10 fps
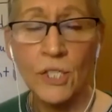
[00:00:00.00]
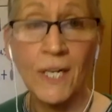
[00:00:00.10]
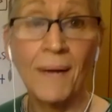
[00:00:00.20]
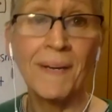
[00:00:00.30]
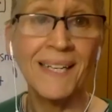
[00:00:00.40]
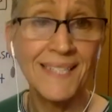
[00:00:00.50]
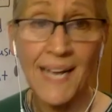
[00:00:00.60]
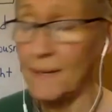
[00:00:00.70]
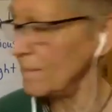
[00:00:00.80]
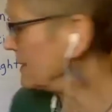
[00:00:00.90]
And I'm going to
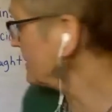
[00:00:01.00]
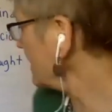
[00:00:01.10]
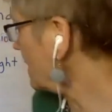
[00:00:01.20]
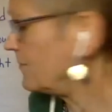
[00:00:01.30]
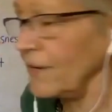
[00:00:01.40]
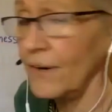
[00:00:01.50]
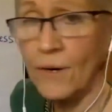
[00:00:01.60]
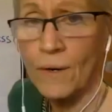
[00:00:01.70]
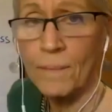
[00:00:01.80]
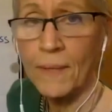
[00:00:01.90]
date myself
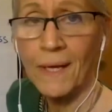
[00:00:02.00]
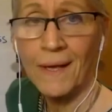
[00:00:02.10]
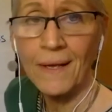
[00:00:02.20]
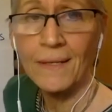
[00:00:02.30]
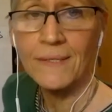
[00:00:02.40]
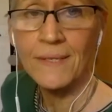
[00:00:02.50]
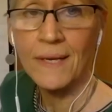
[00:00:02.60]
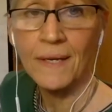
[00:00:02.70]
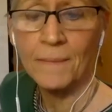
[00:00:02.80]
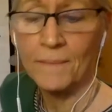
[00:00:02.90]
here because
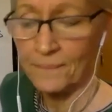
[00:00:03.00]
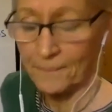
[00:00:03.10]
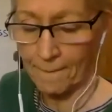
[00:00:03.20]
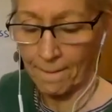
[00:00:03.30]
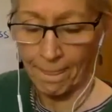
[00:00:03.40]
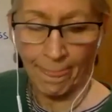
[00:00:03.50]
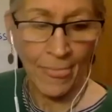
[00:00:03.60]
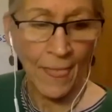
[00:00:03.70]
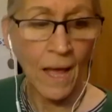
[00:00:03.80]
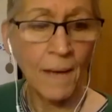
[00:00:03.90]
I'm
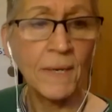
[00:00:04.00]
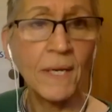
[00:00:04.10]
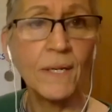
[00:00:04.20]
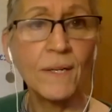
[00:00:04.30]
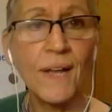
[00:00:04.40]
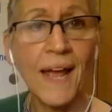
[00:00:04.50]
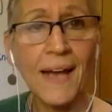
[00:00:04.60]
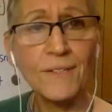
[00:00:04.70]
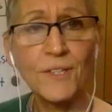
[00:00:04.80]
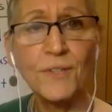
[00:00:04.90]
going to
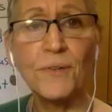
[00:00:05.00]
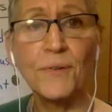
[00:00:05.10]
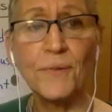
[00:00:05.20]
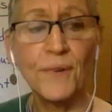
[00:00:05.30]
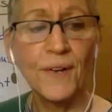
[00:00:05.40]
ask you to,